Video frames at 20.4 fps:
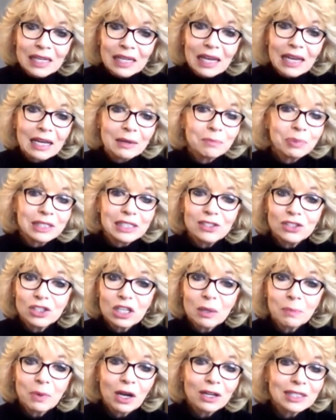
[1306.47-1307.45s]
And please
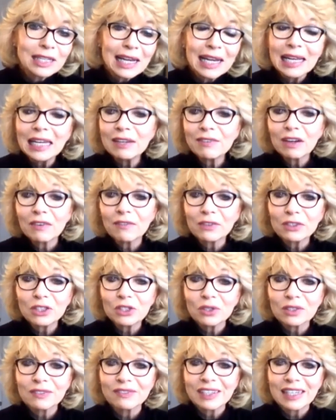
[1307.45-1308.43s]
jump on to any of our
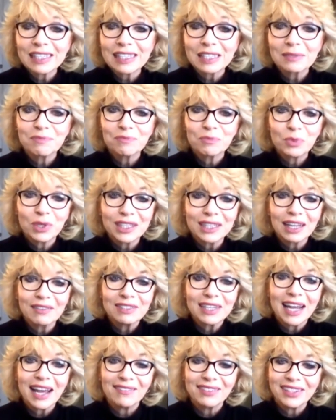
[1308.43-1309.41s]
virtual events. We'd love
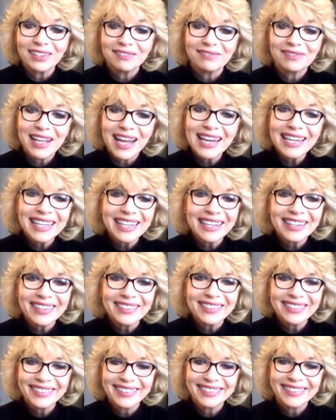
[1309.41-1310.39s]
to have you. Thank
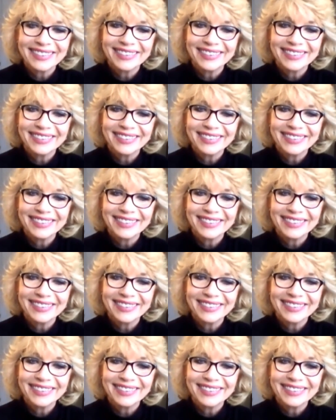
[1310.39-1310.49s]
you.